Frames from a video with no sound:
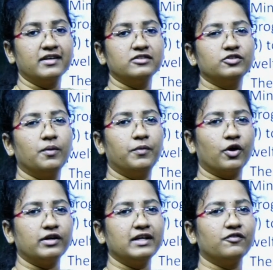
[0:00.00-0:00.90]
So
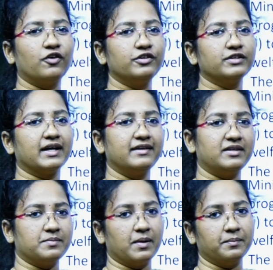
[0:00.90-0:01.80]
broadly, what you can
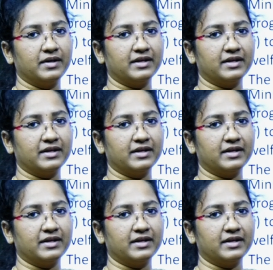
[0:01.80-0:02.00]
remember